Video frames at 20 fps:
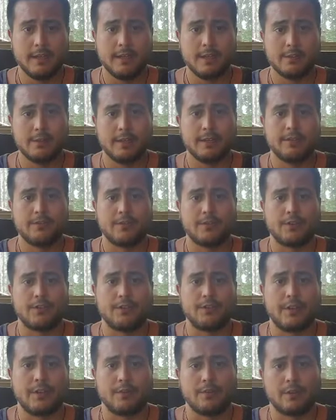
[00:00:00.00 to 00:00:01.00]
anyways,
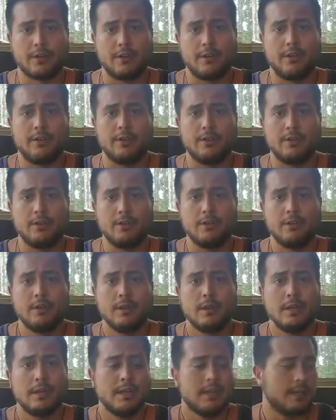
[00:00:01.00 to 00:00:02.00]
first thing we're gonna do
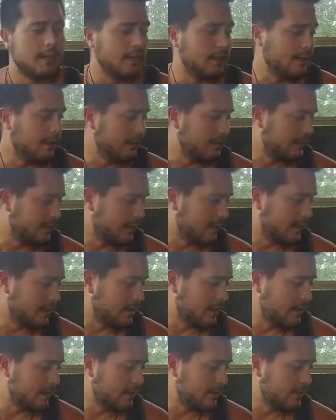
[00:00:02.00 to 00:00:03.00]
is,
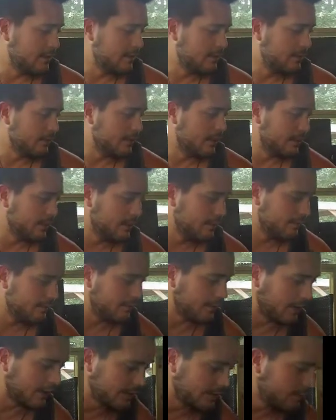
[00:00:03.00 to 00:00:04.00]
well,
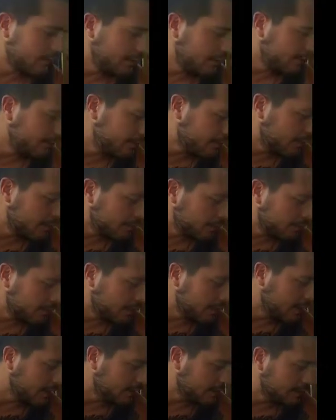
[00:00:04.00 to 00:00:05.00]
find yourself a good
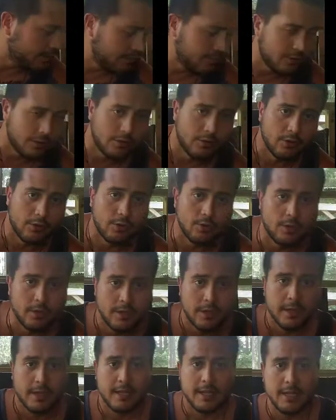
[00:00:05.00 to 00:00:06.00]
place to
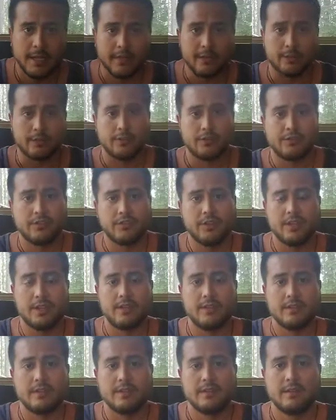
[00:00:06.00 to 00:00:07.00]
either
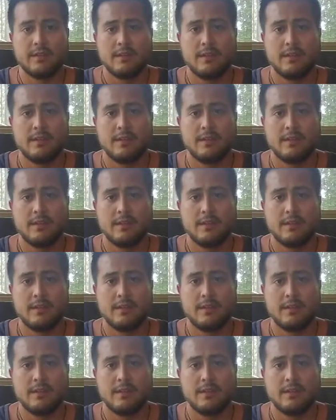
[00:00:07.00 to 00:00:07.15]
sit.